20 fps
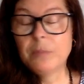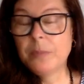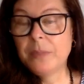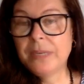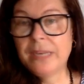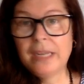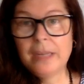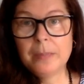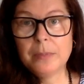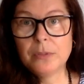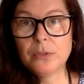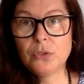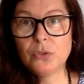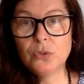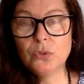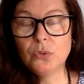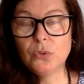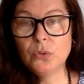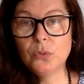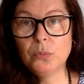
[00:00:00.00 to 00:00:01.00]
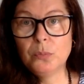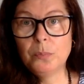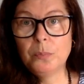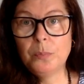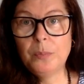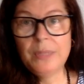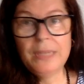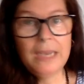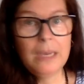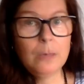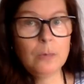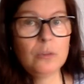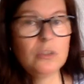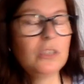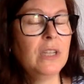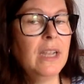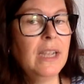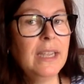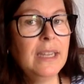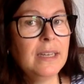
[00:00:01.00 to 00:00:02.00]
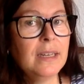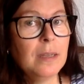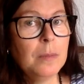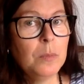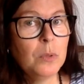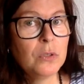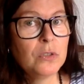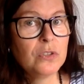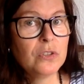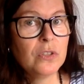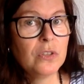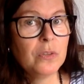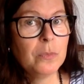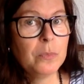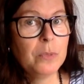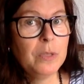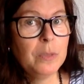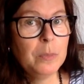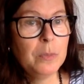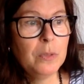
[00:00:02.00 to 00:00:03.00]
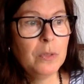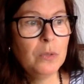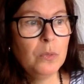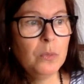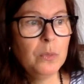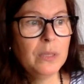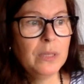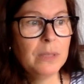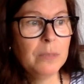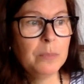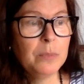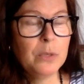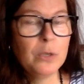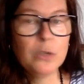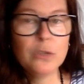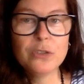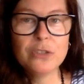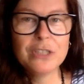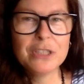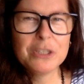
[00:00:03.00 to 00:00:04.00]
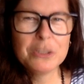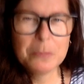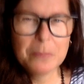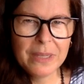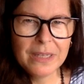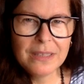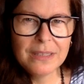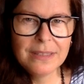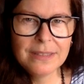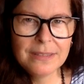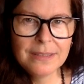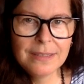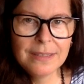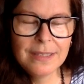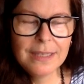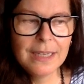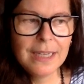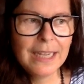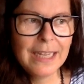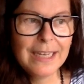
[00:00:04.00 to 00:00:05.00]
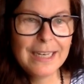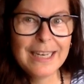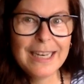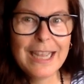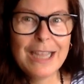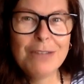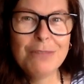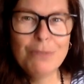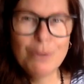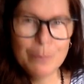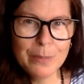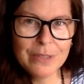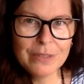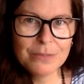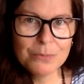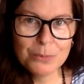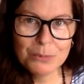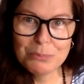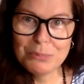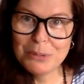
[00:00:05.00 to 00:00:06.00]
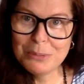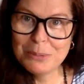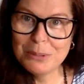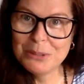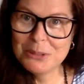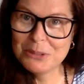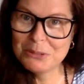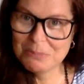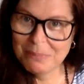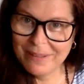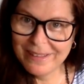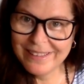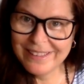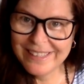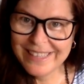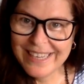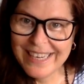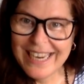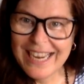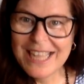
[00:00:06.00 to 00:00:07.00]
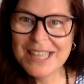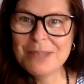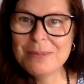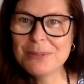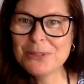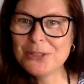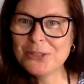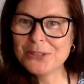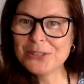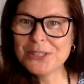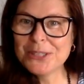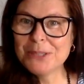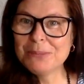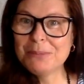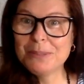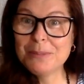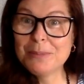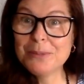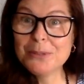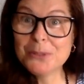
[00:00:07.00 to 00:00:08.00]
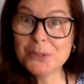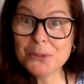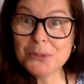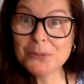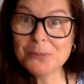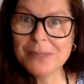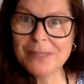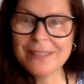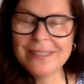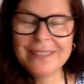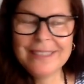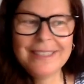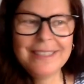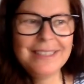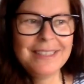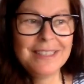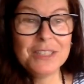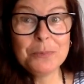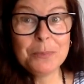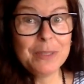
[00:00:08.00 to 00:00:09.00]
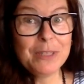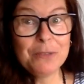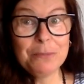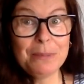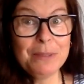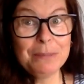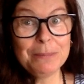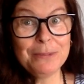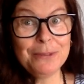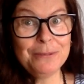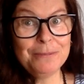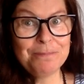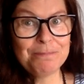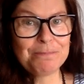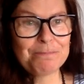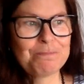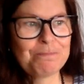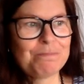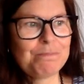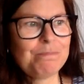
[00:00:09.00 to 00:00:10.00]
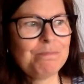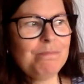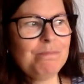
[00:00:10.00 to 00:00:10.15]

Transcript: I haven't been able to be outside amongst other people because they smell, and I vomit when people smell, and the majority of people do smell. They smell of people.